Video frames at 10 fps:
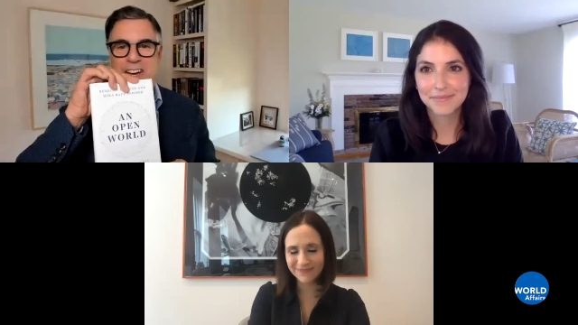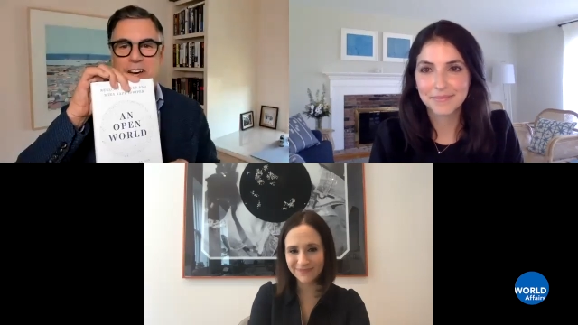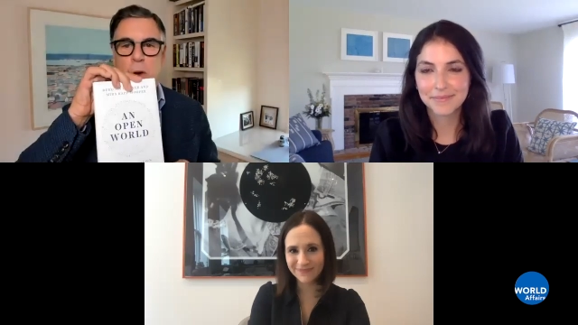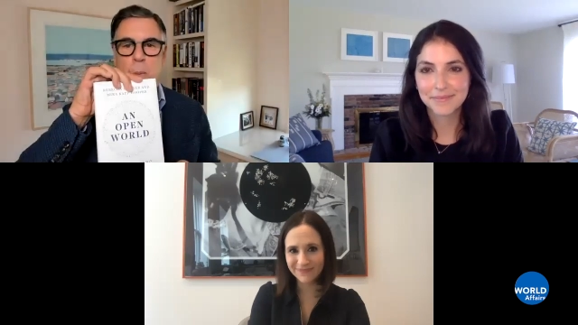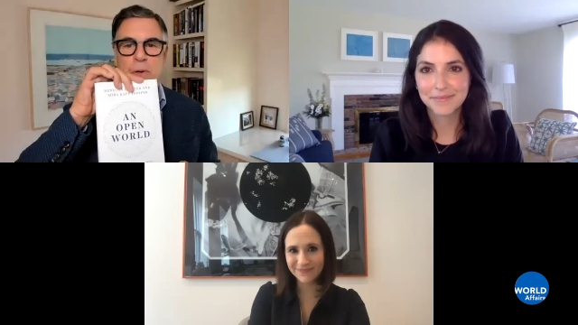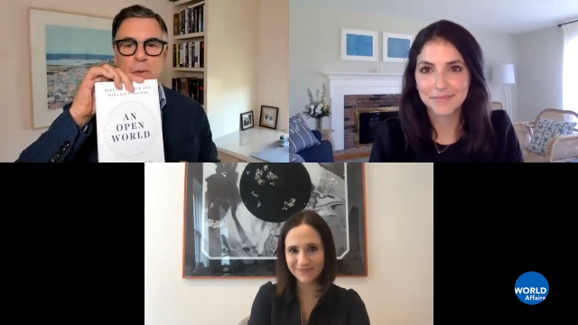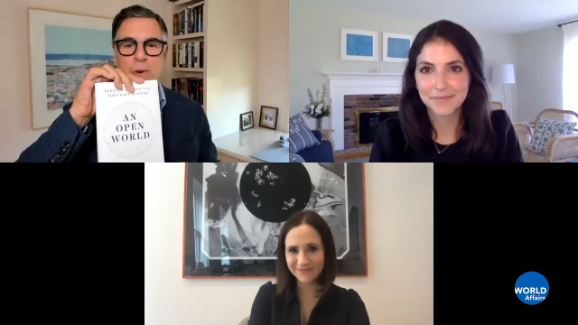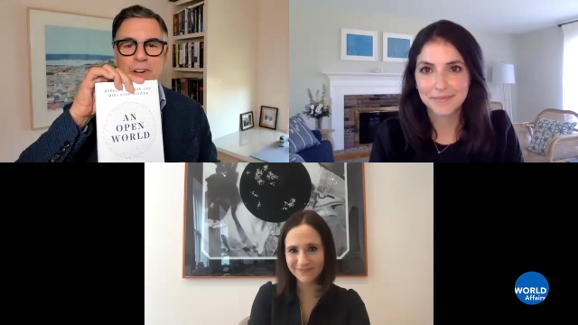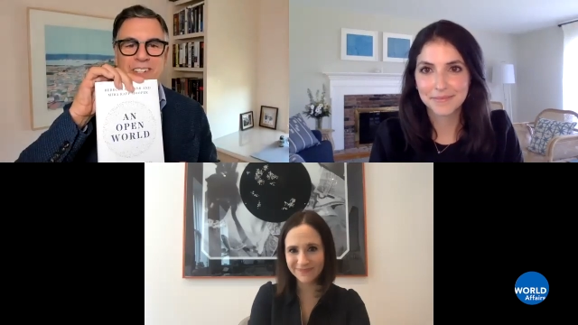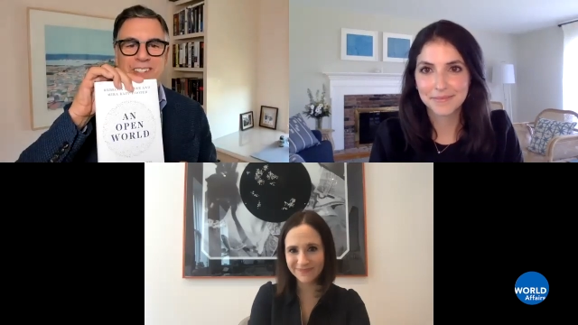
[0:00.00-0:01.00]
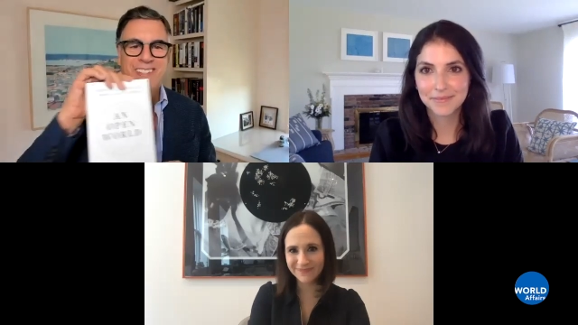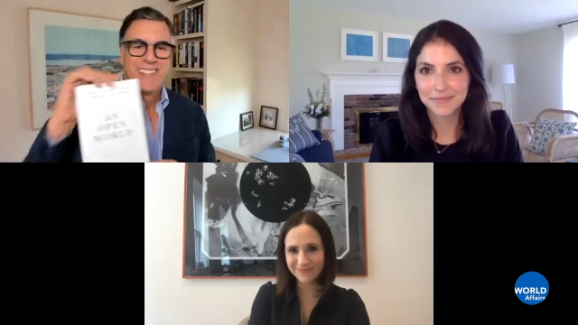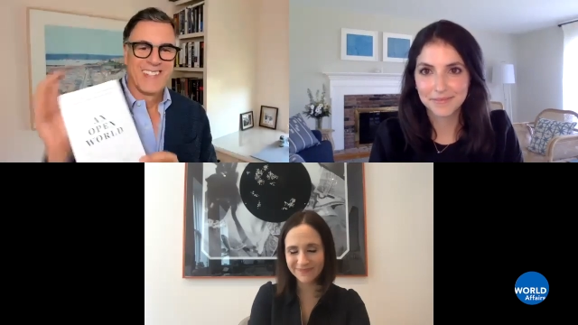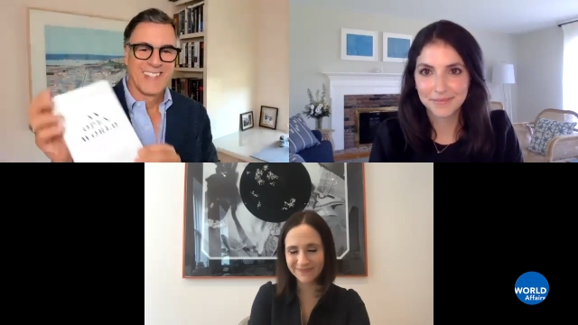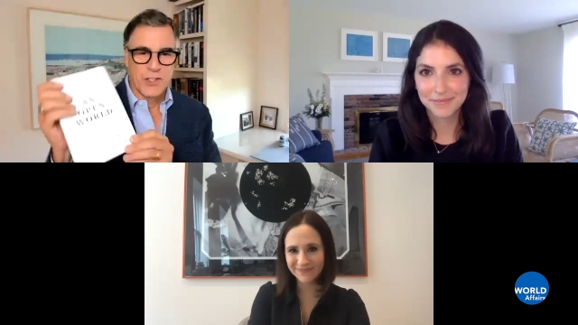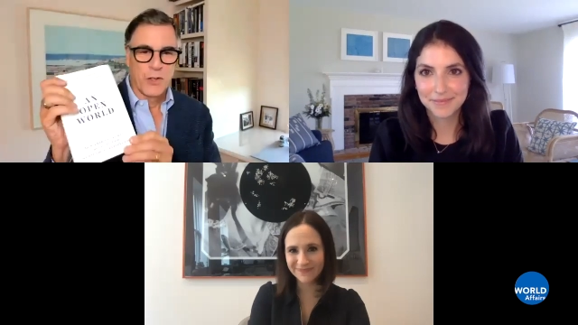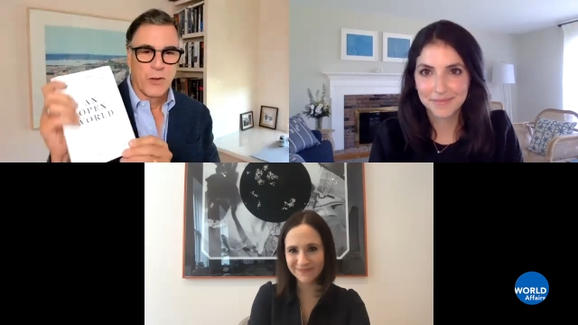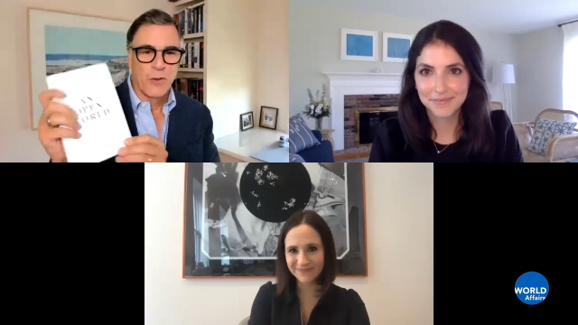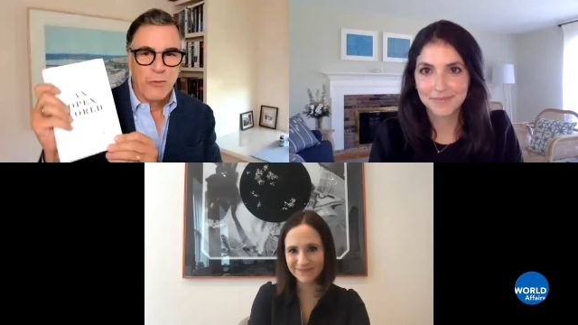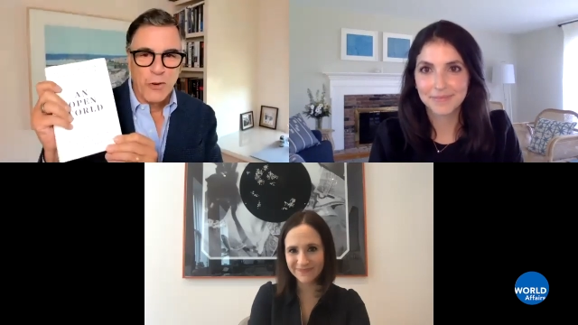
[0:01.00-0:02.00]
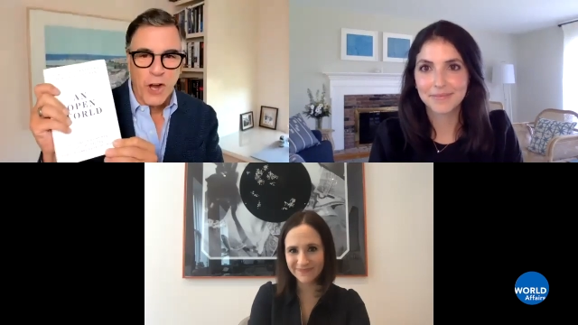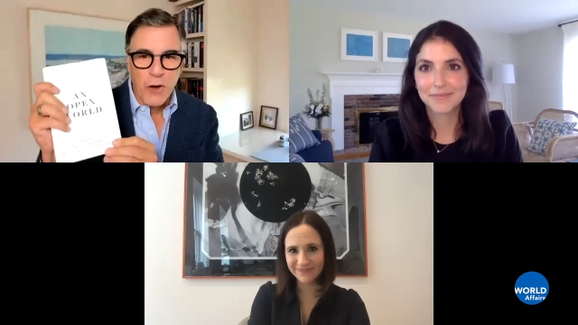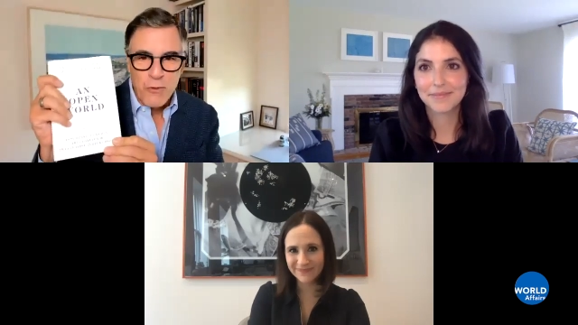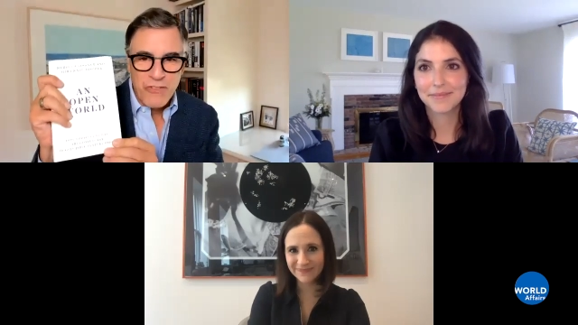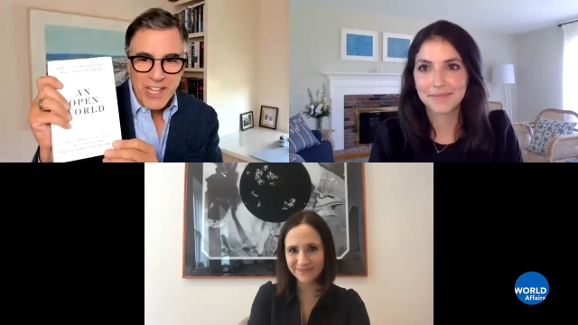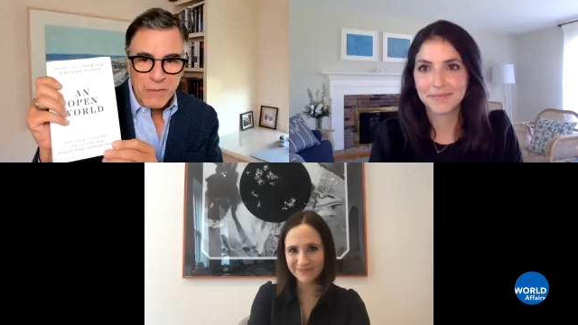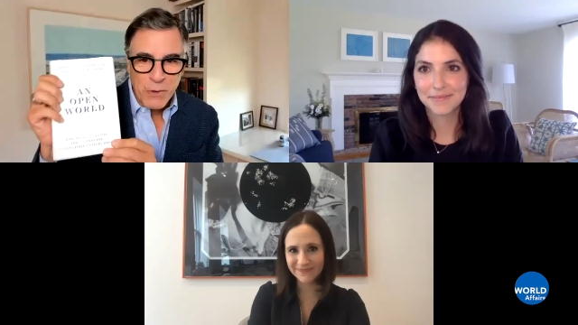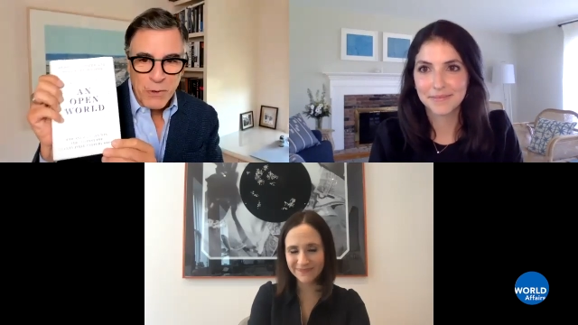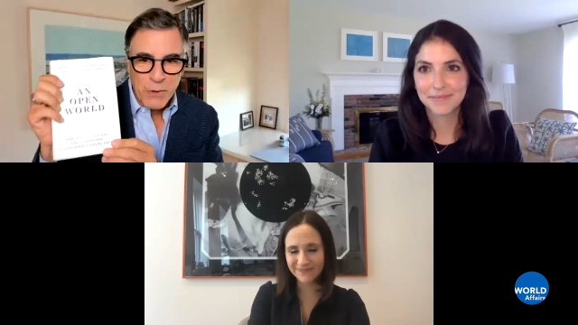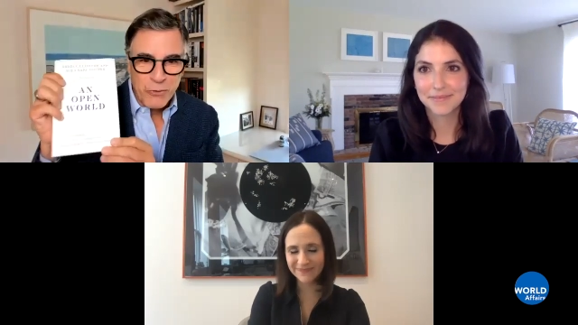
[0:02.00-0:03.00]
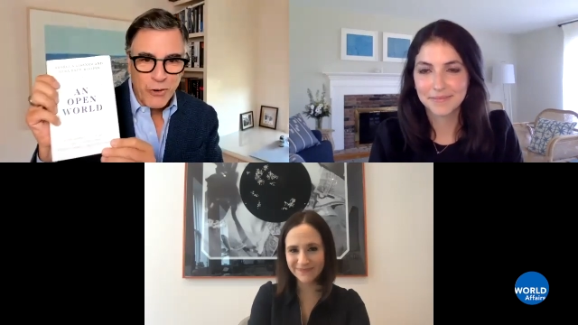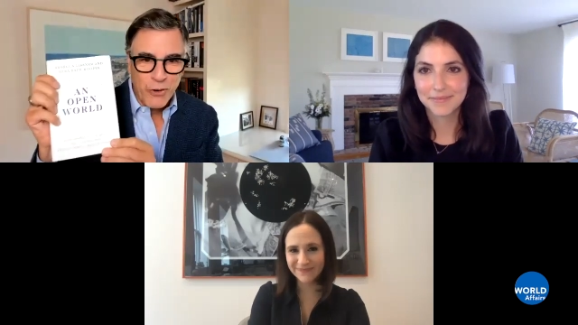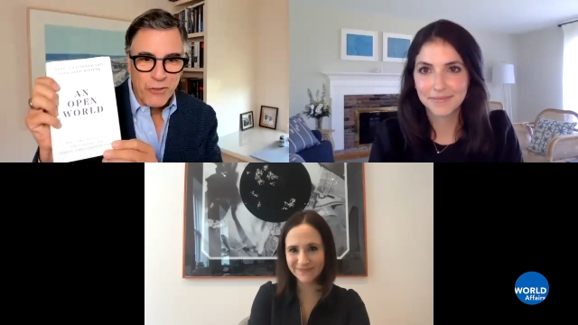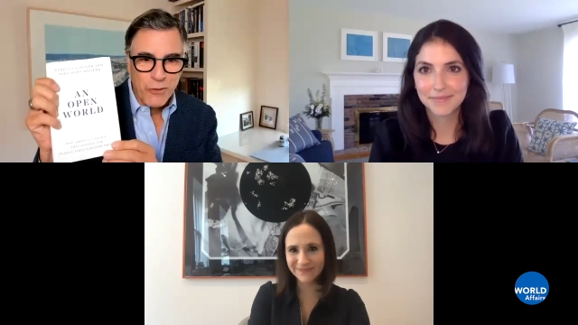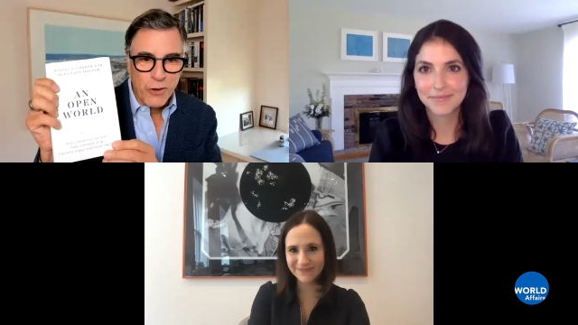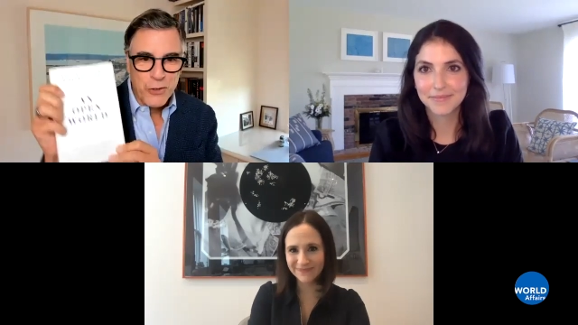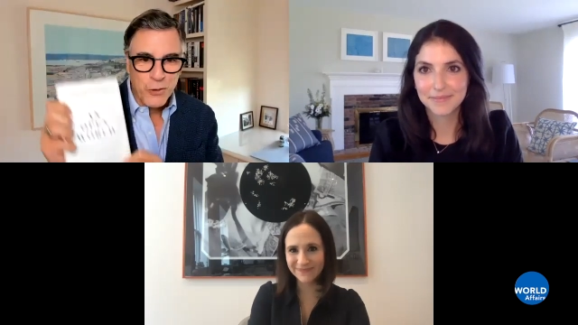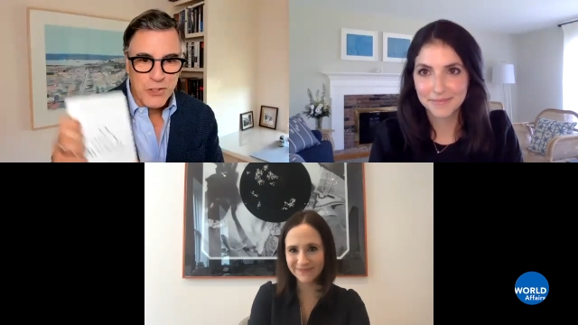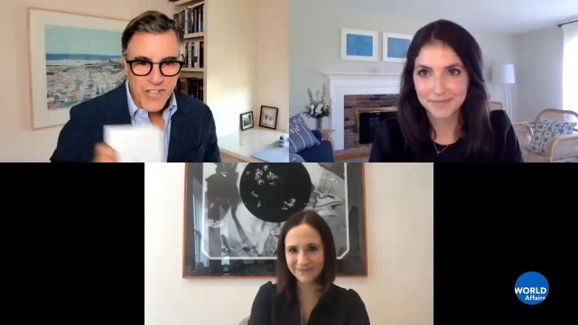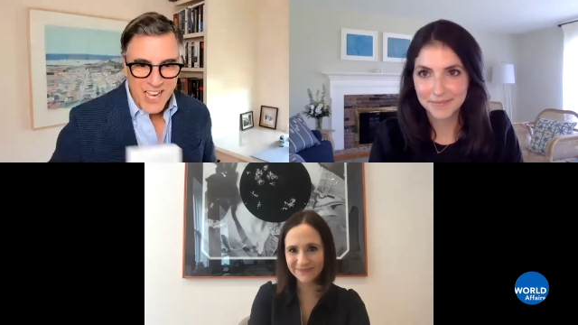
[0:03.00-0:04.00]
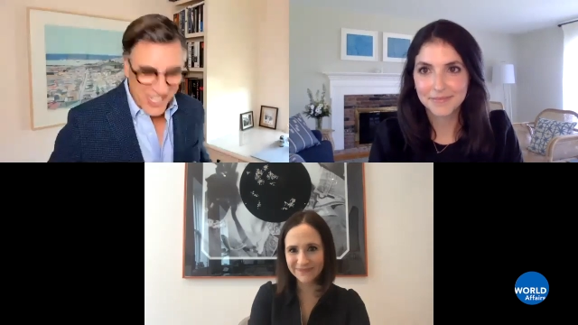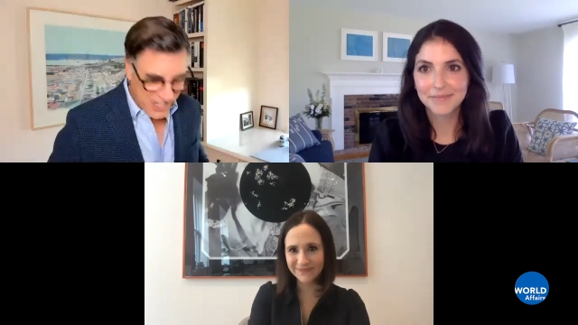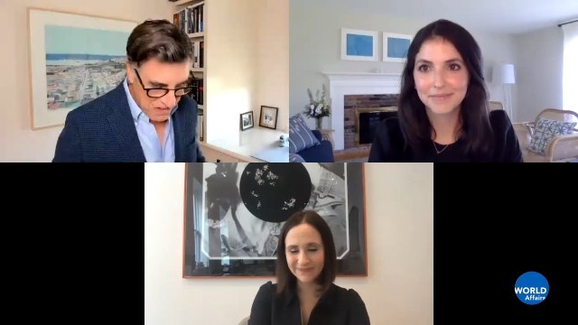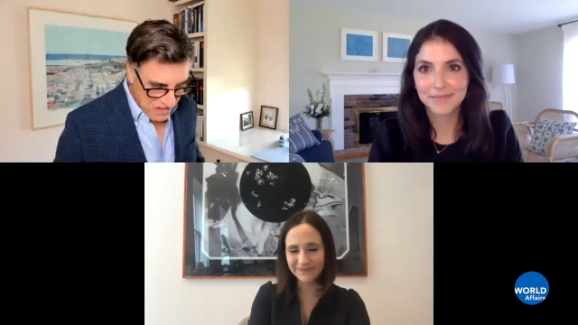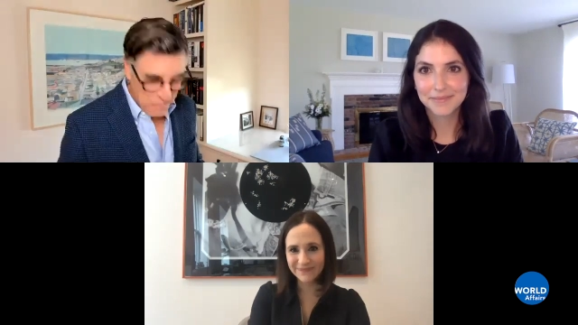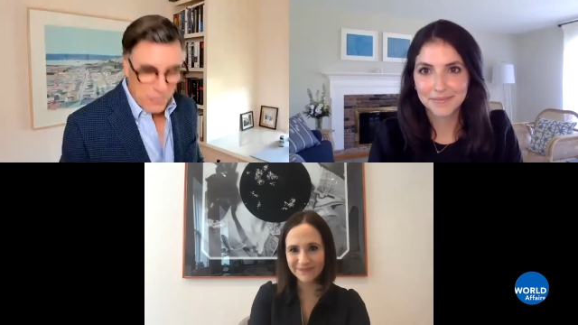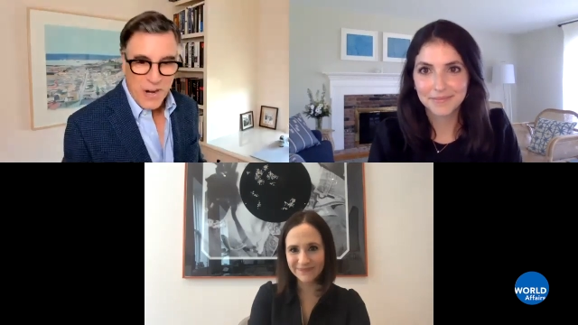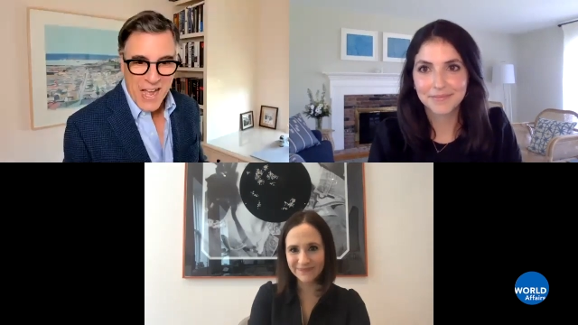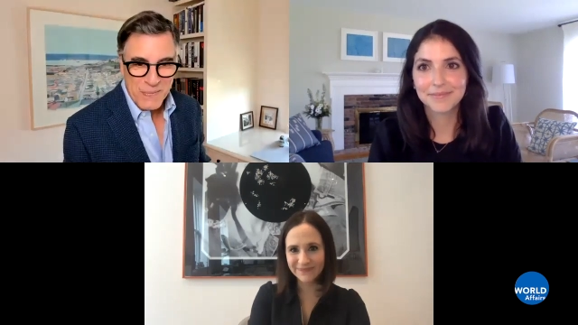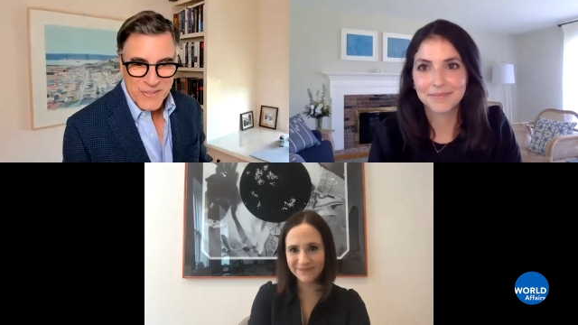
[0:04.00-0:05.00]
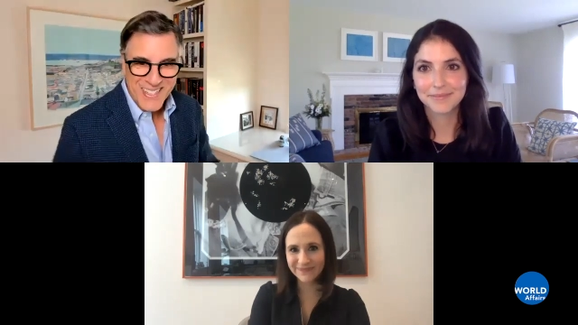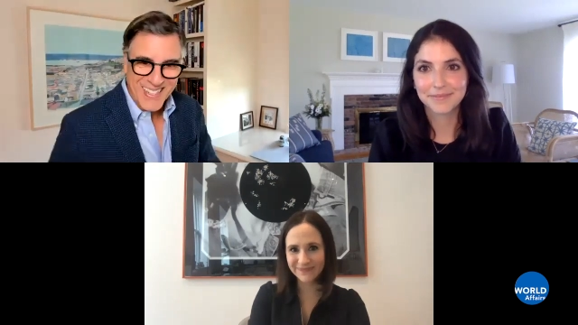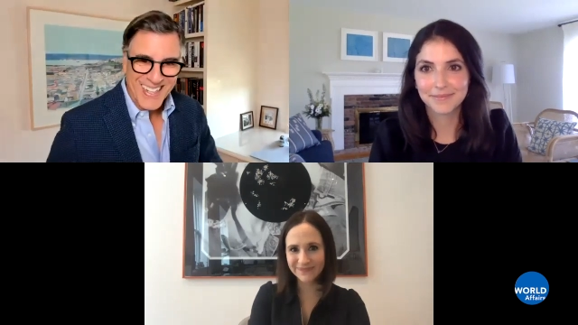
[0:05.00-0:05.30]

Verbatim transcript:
Speaker 1: An Open World, available for virtual signing, perhaps.